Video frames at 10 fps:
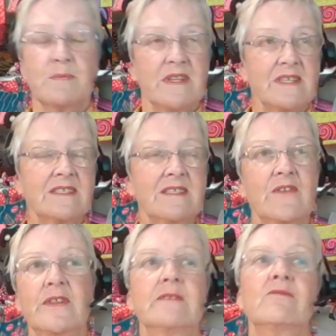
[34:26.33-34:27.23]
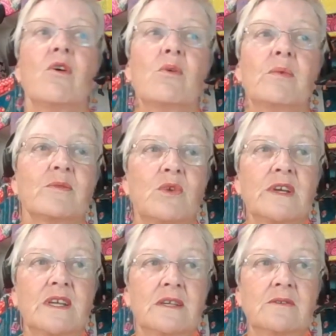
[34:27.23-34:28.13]
but there's nothing wrong with
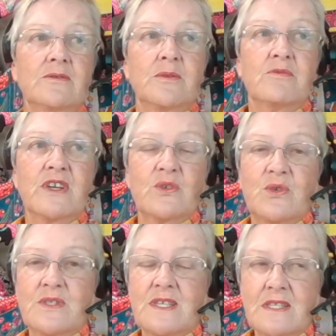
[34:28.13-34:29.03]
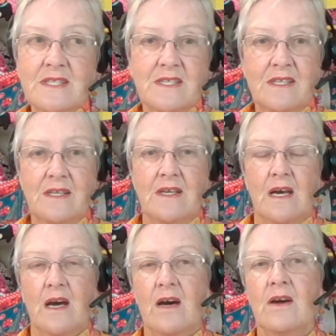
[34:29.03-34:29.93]
working from recordings.
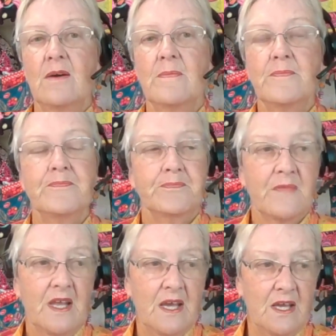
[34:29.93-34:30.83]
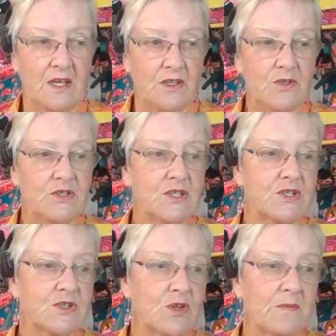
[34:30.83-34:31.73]
Um, you just
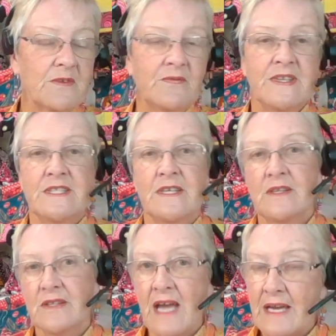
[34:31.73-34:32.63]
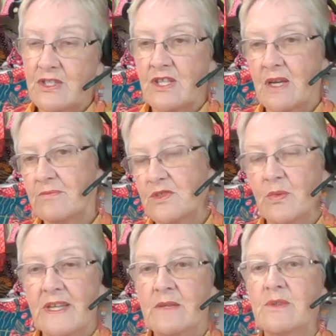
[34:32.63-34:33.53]
stop the video, catch up to
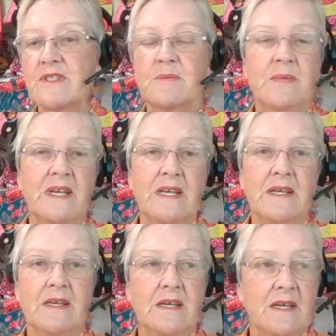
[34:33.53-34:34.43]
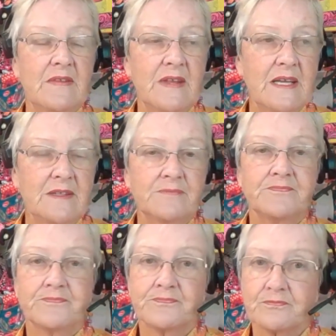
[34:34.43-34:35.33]
where you want to be, and then
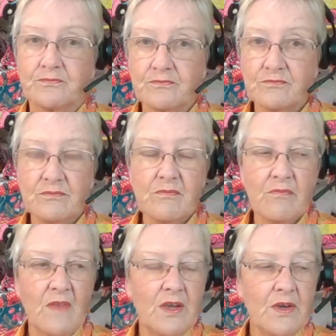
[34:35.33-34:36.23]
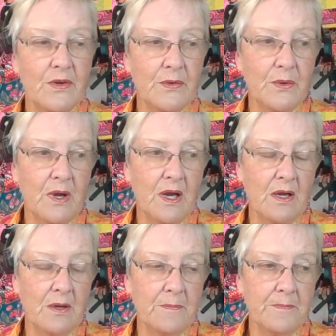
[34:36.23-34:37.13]
you know
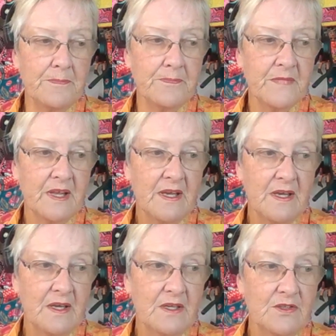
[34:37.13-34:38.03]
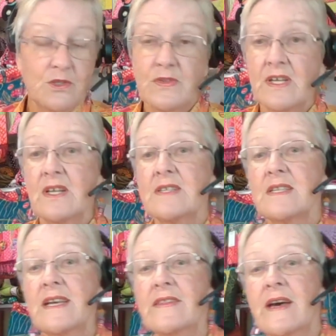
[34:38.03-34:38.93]
um, do the class
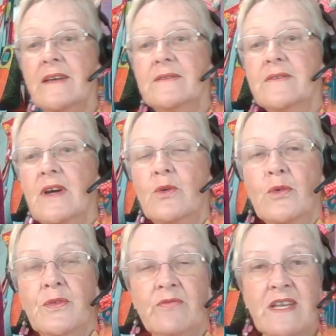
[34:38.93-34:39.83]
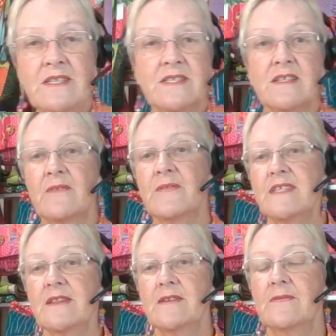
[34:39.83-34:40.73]
like that, and all the written stuff is
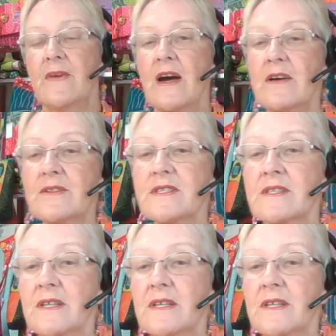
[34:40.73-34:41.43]
in the files.